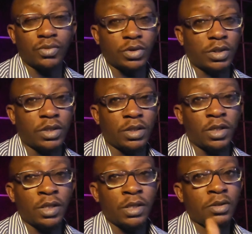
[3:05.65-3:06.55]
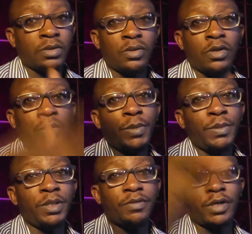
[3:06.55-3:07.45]
Okay, do mi
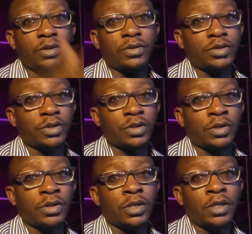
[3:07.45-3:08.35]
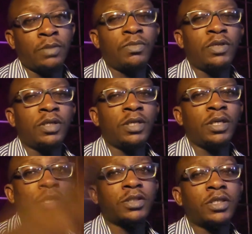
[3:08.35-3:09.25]
mi re do so
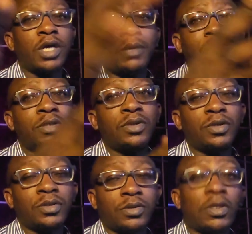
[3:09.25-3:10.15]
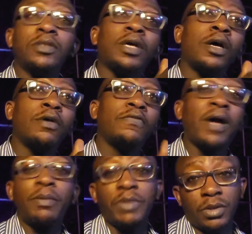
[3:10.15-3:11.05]
mi so so mi do so so
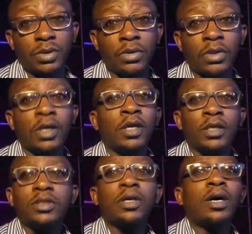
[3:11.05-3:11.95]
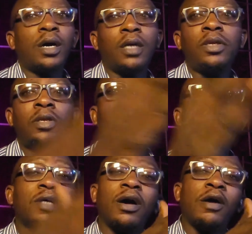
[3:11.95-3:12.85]
fa mi do so
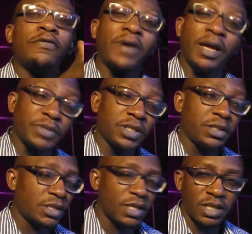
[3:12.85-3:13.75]
fa mi.